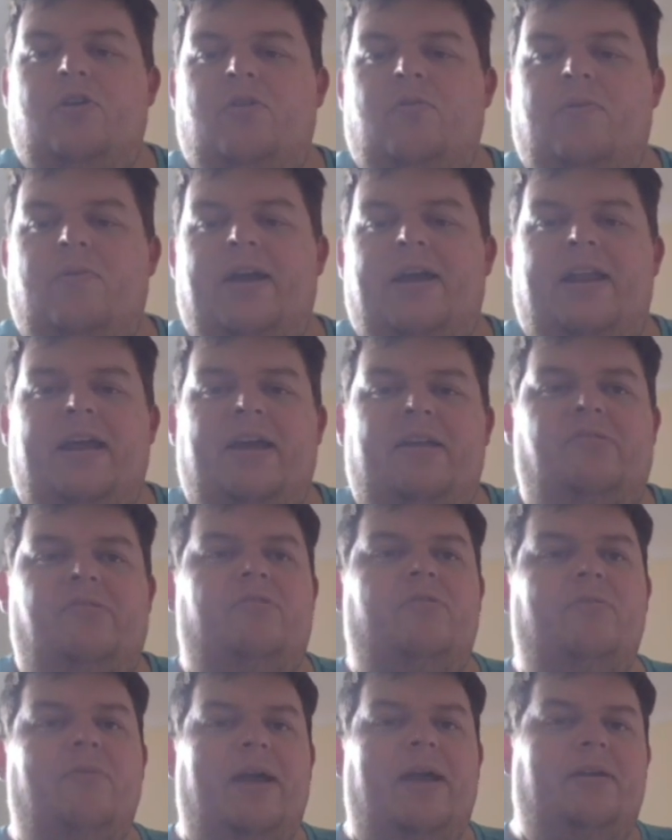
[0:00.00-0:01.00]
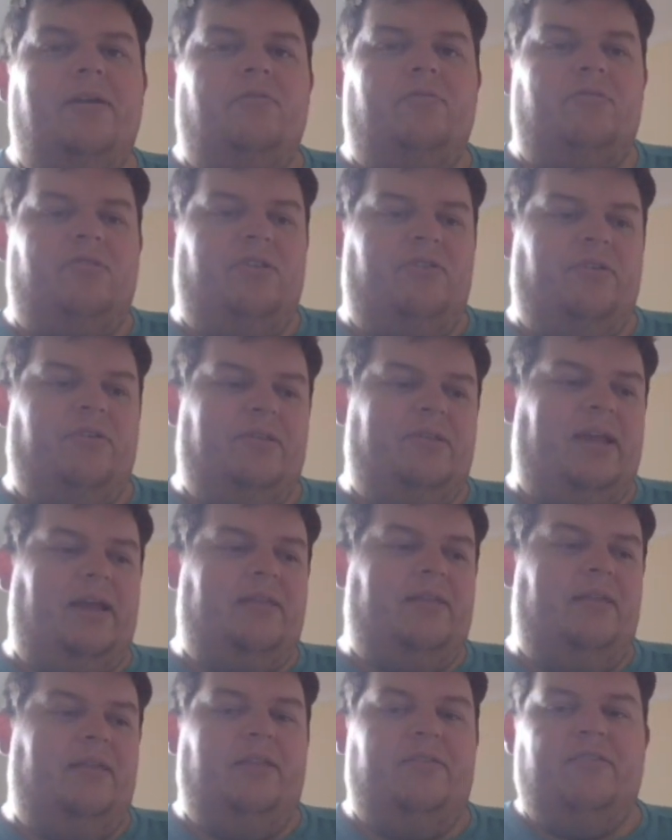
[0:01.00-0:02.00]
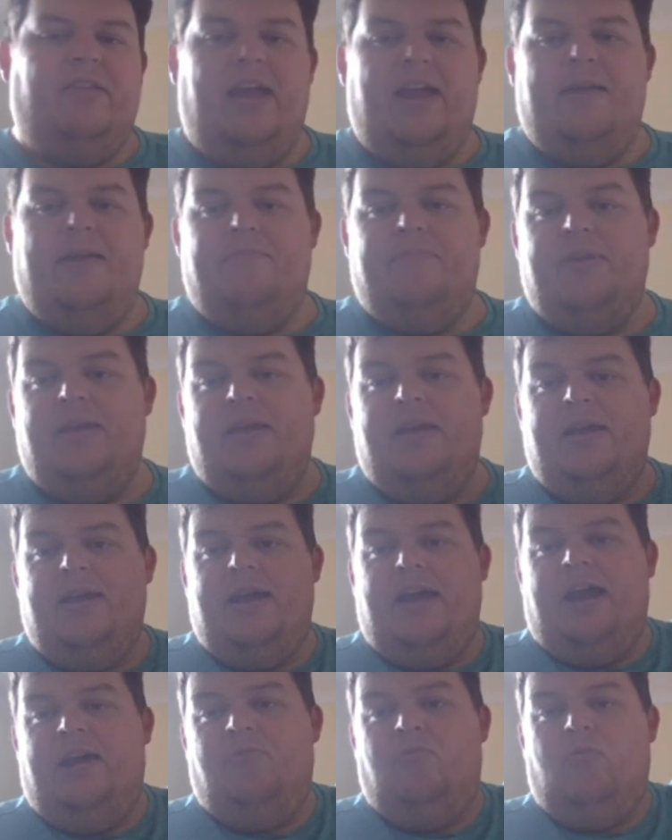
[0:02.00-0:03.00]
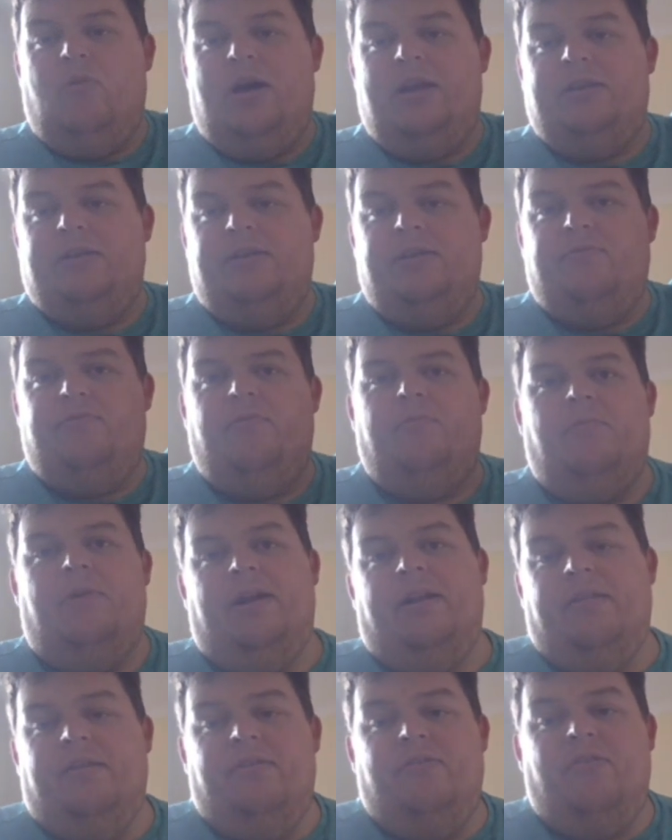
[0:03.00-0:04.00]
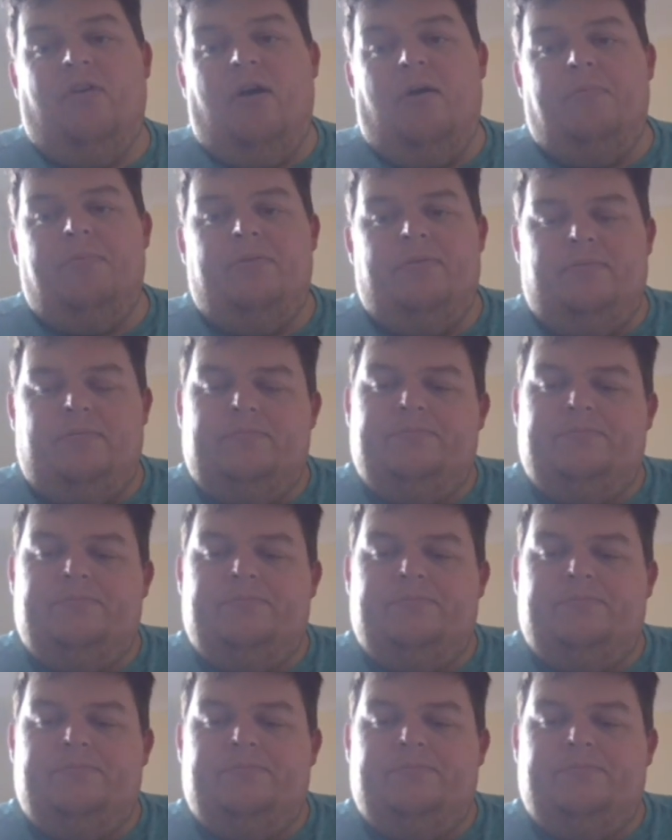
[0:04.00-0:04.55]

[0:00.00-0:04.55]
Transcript: where it has two angles that are exactly the same and one different one at the top,